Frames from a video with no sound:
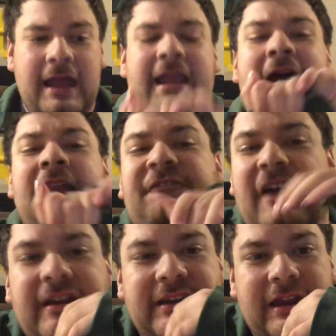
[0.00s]
kind of
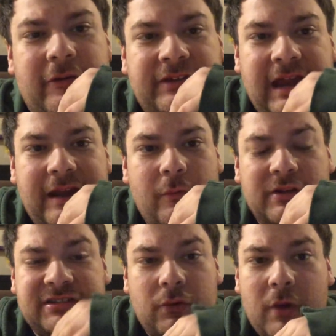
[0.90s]
find it irritating
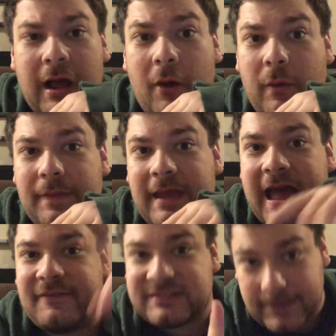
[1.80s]
once in a while when they
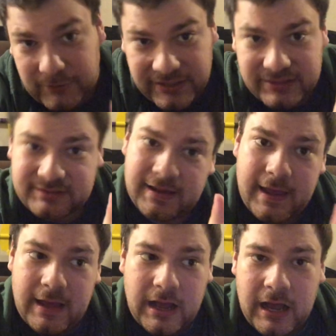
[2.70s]
have siblings
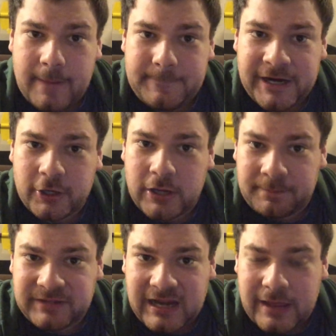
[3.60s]
paired
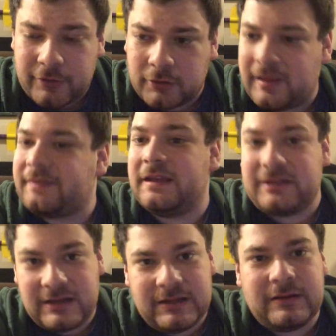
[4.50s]
up together like they
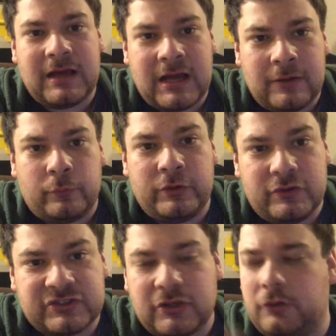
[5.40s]
did in
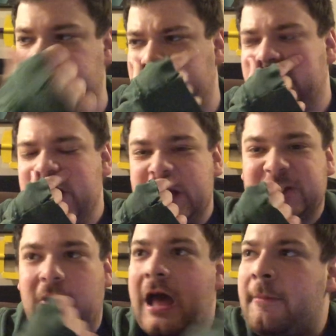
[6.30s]
Ryusoulger.
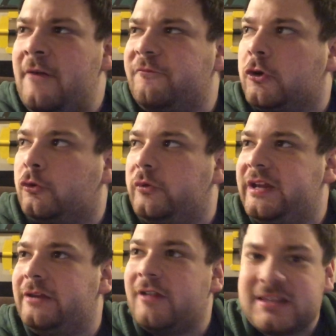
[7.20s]
So how about for
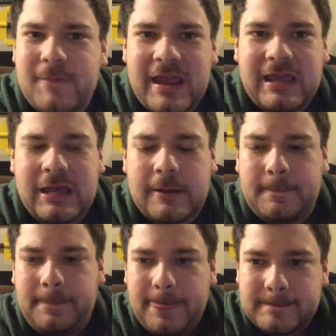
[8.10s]
Green, let's make
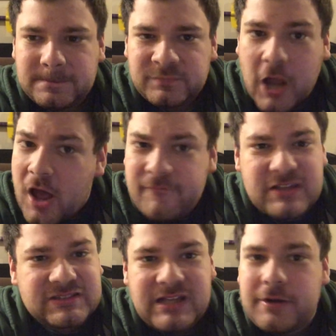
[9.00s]
him
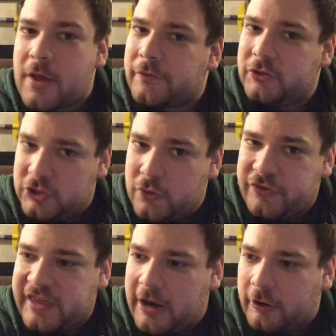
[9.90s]
obviously another
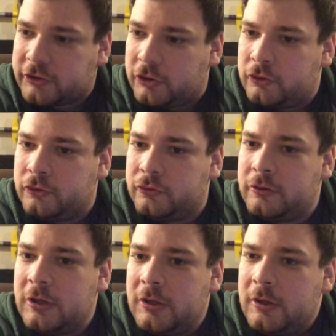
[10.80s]
youth character who